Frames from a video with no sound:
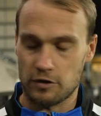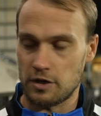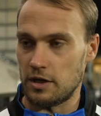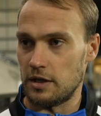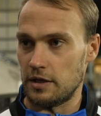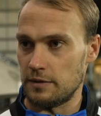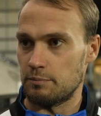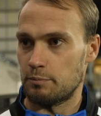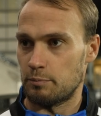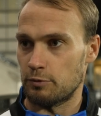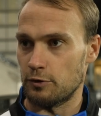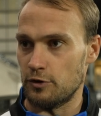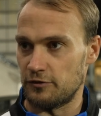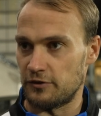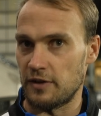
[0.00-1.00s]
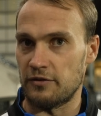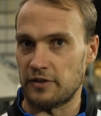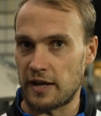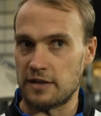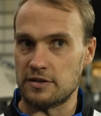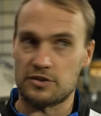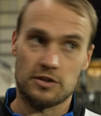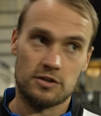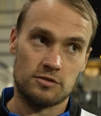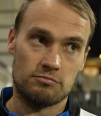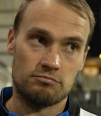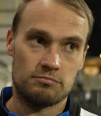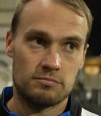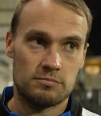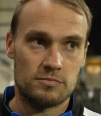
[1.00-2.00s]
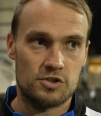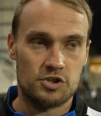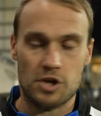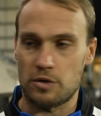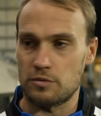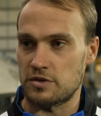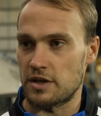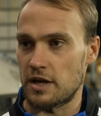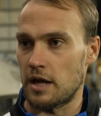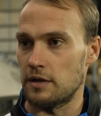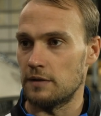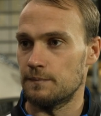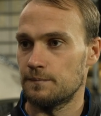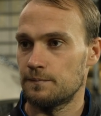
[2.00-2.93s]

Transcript: really proved dividends and shown tonight.